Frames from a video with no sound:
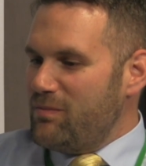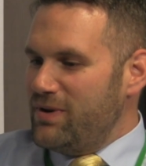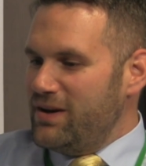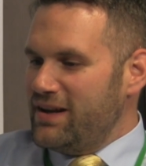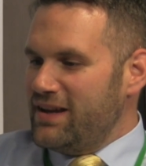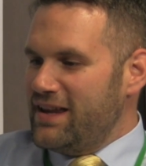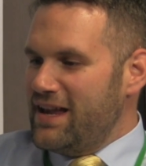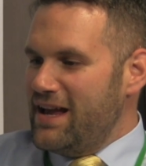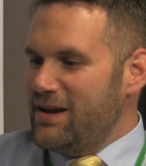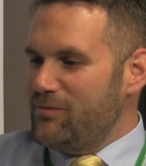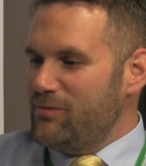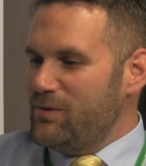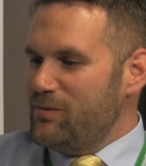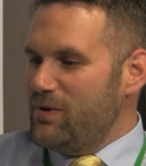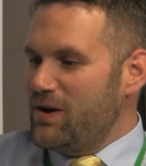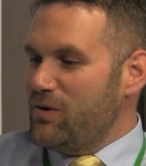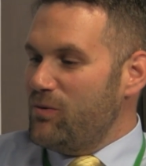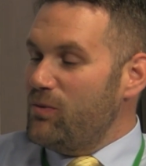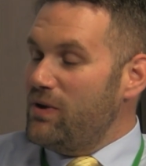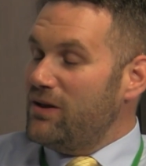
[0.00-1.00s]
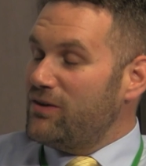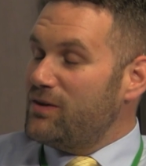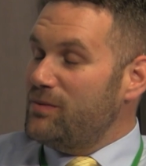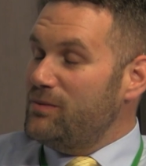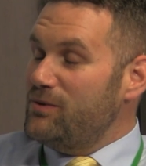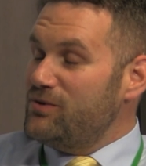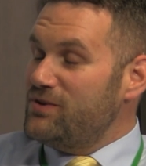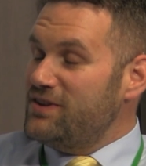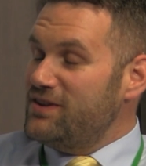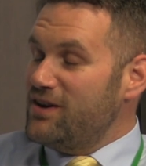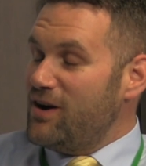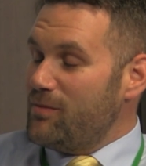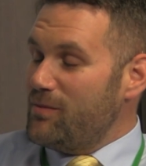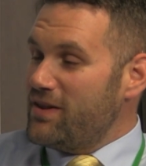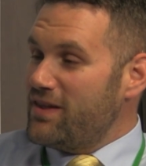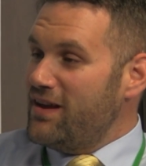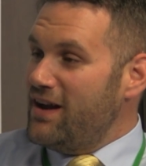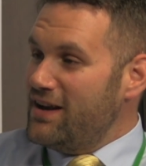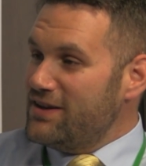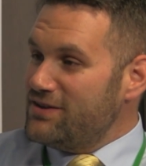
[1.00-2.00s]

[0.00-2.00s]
But again, we want to welcome you to Dartmouth High